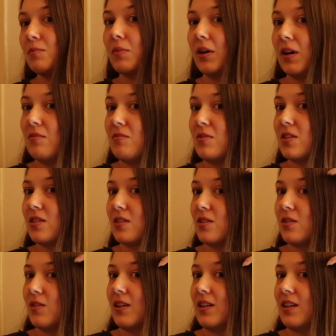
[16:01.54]
but I'm
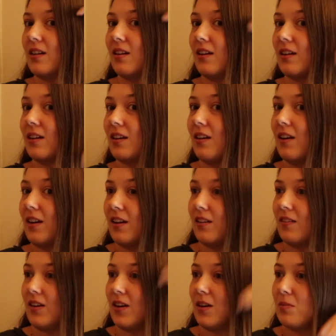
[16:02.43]
just doing it like
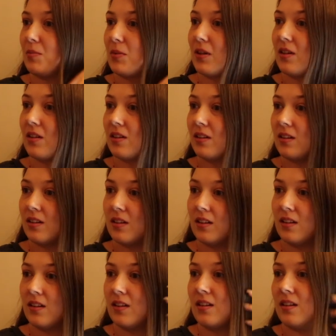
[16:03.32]
higher up.
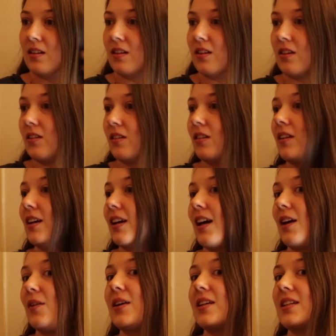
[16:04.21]
You know, like
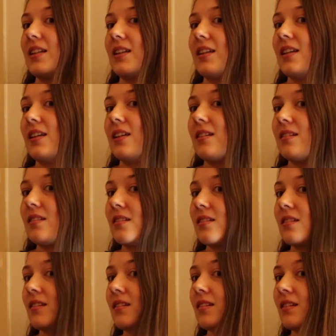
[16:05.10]
how I did
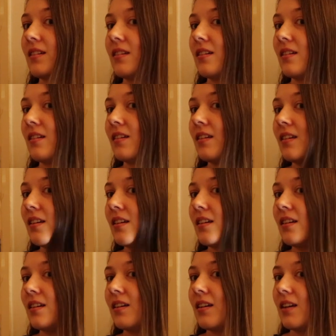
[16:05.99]
this? Mm.
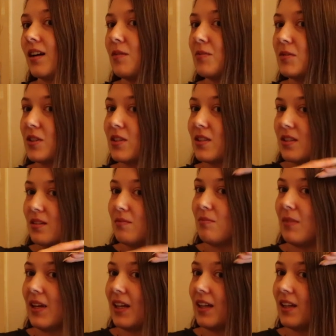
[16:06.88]
I'm just
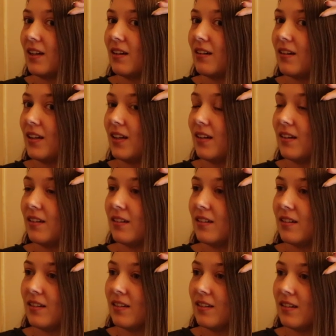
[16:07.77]
making it higher.
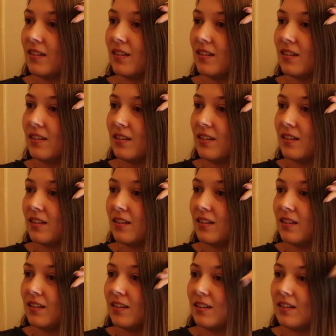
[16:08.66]

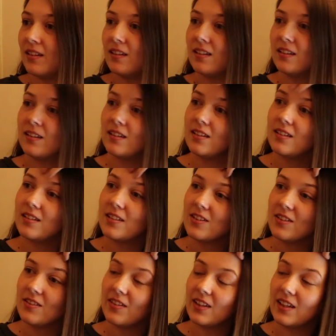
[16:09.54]
Okay.
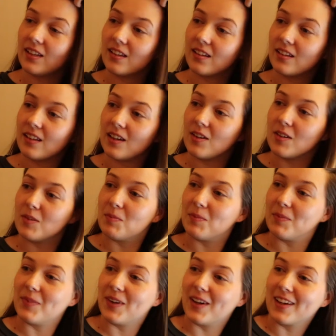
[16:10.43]
Do you think that
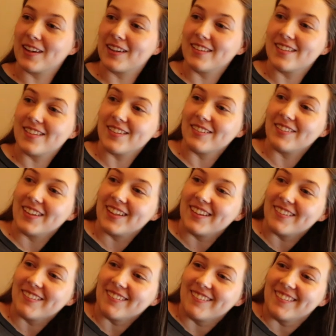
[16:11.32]
I could do
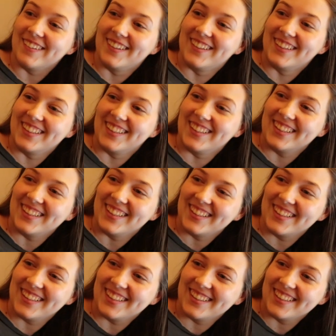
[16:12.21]
it, or?
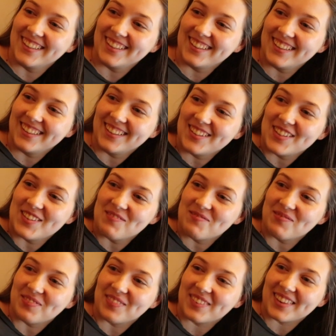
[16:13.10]
Give it a go,
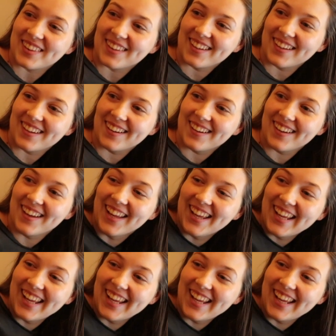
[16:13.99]
we'll find out.